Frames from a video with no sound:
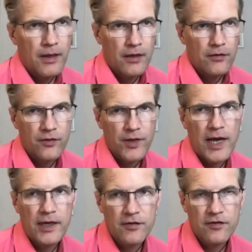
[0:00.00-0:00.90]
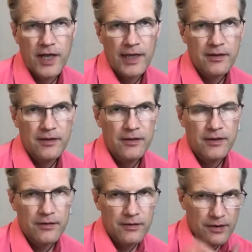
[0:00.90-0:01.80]
So that is like
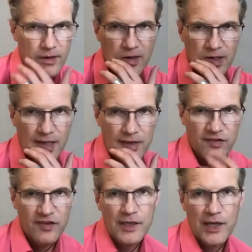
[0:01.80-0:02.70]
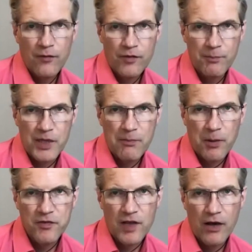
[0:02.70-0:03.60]
the insignia of the
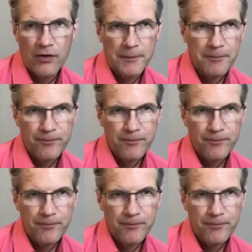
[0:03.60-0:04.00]
bebop sound.